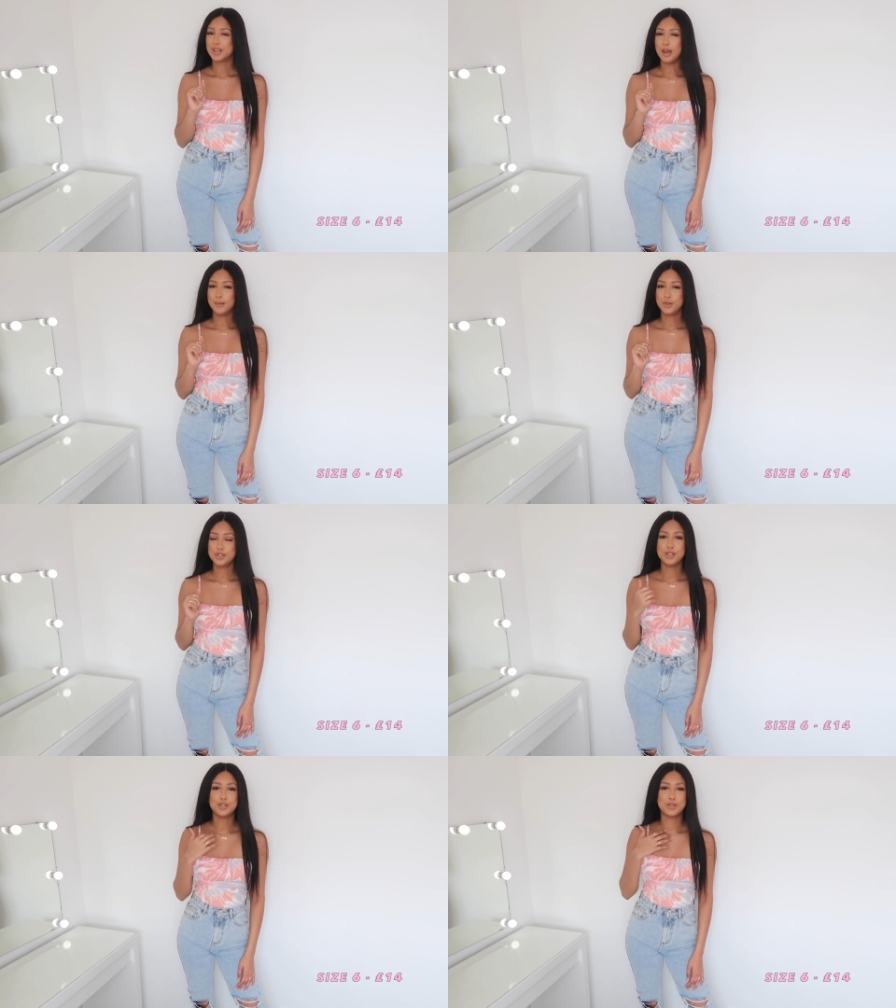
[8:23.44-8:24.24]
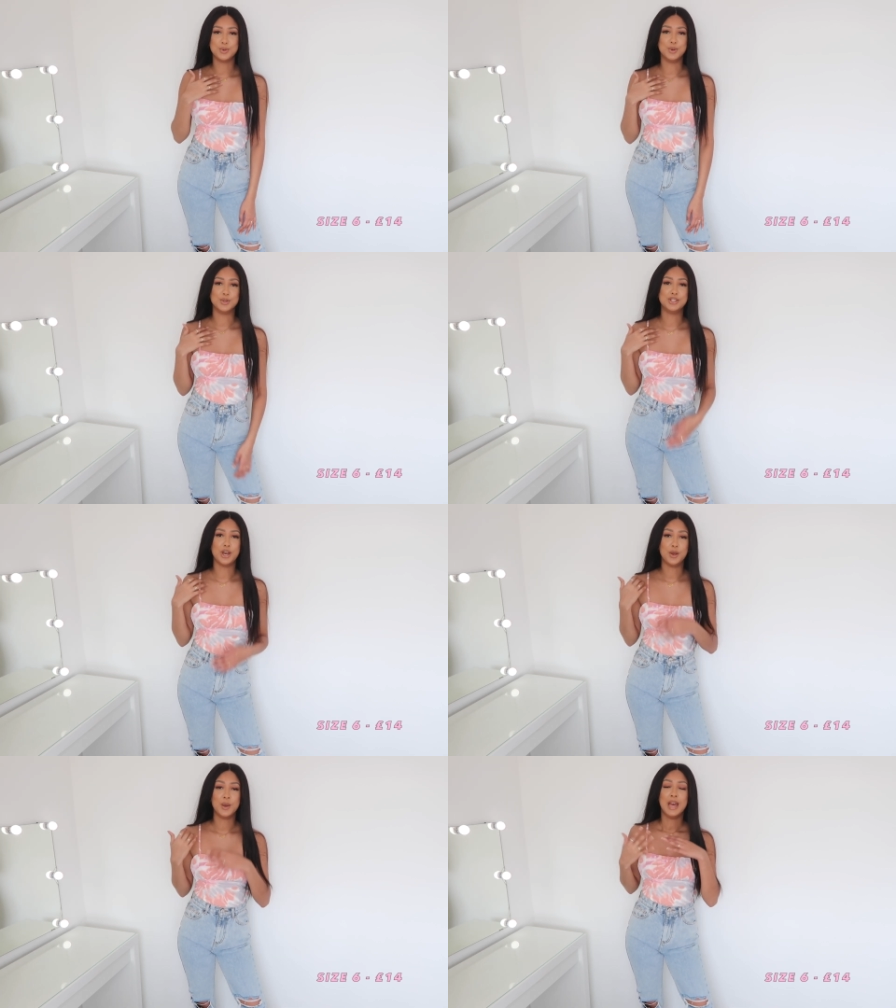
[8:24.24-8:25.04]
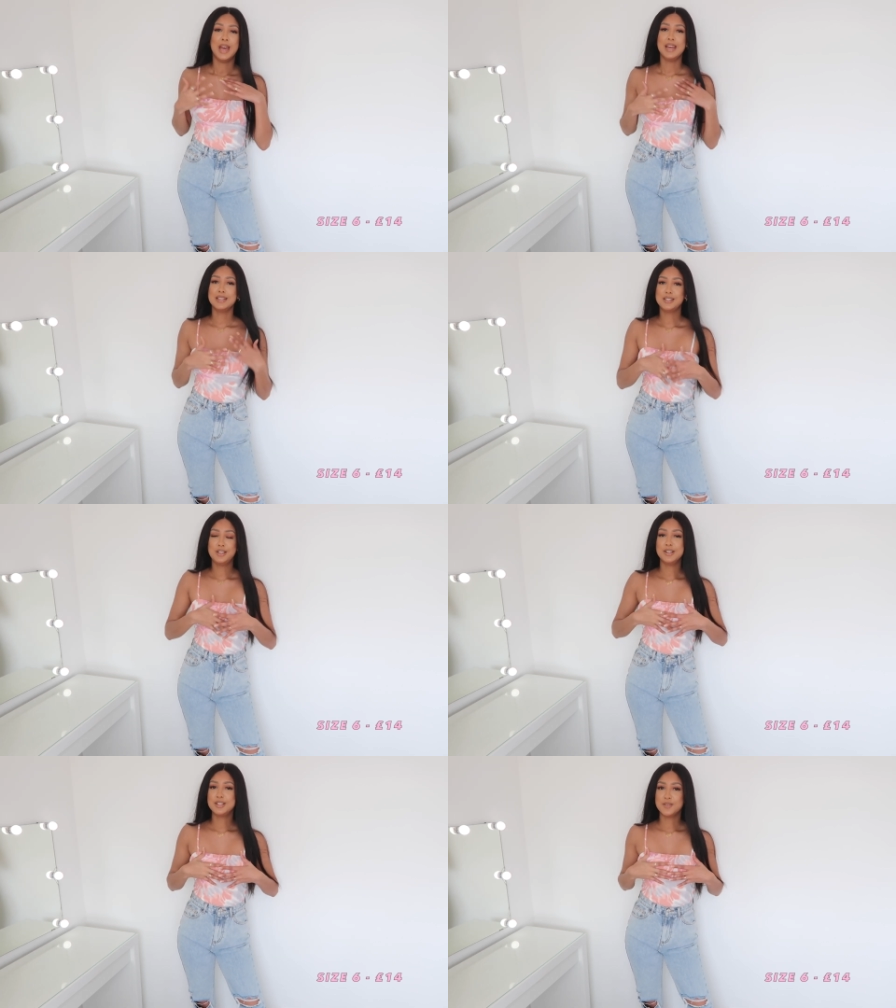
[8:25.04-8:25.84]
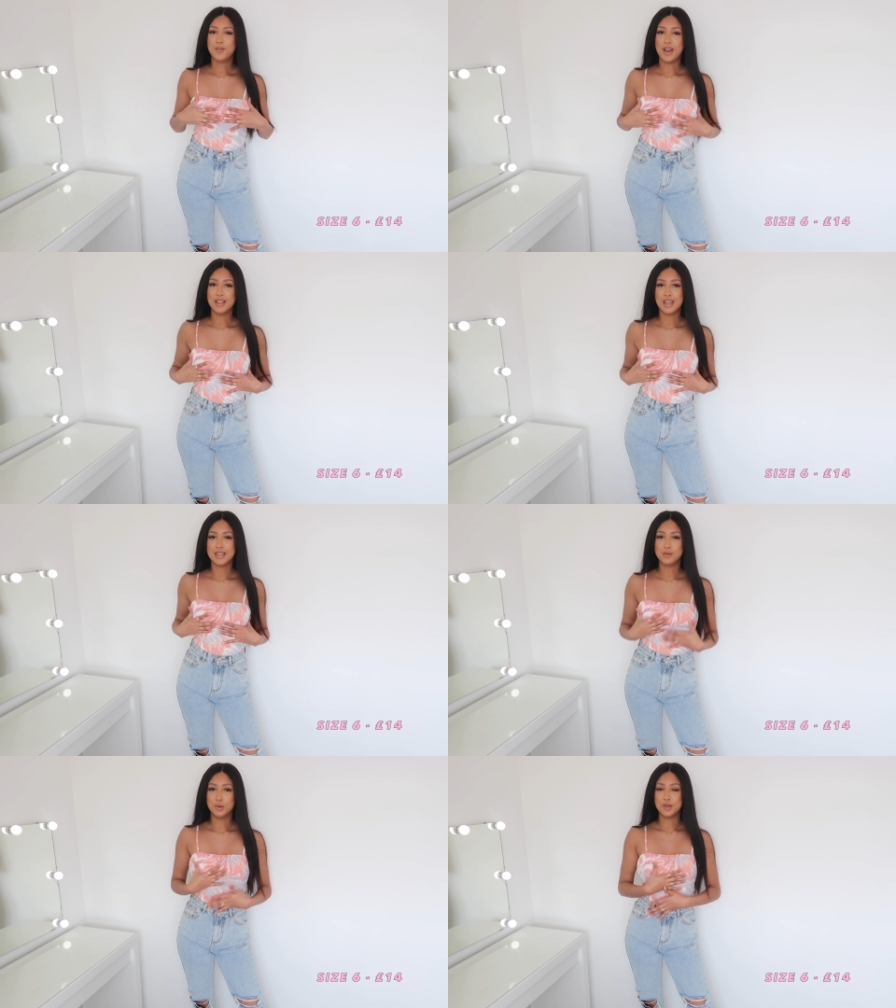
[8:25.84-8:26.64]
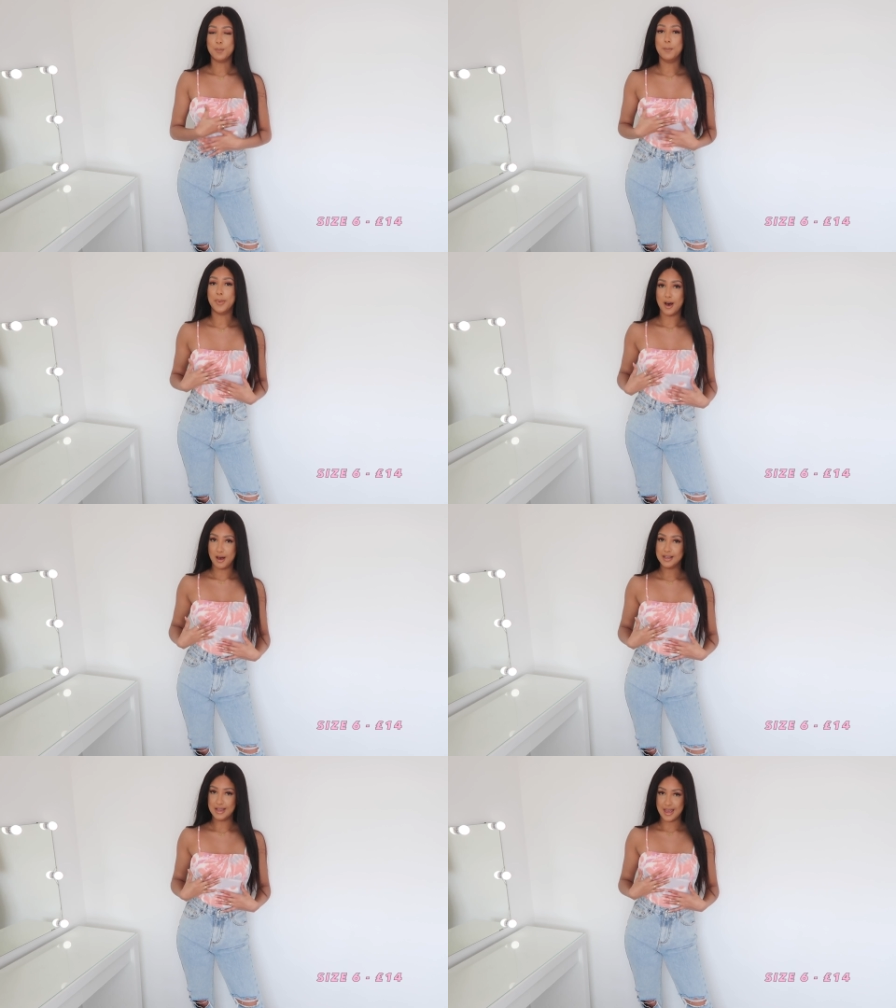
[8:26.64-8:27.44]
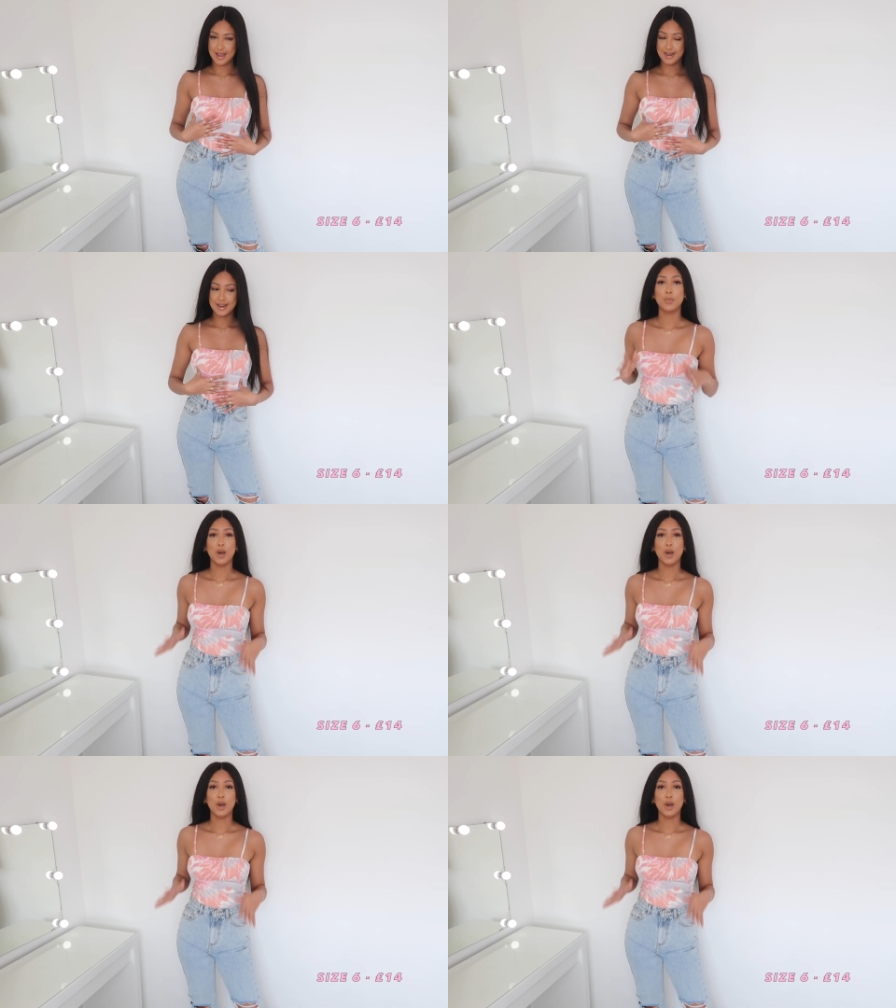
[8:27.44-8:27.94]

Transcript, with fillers: I'm not too sure. So it's good to find this on a bargain.